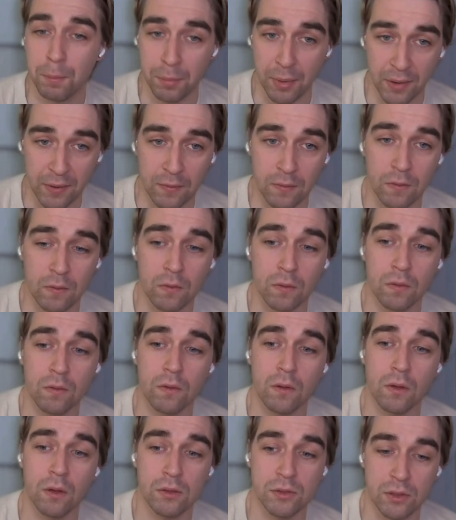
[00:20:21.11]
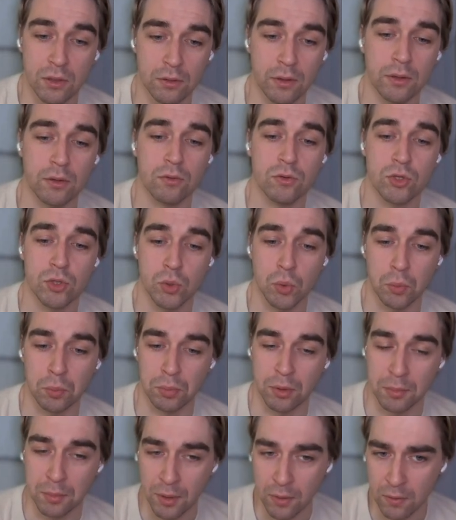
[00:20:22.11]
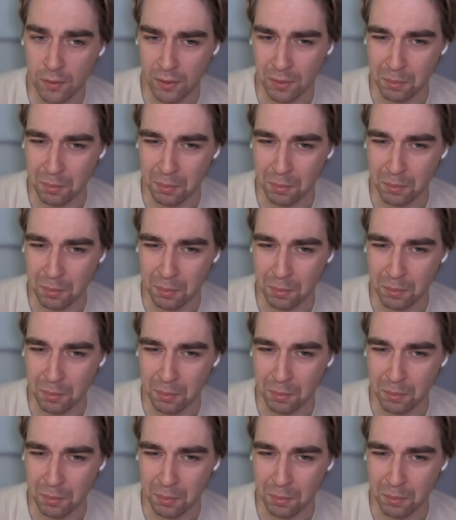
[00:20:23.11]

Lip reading: Python as the language to implement,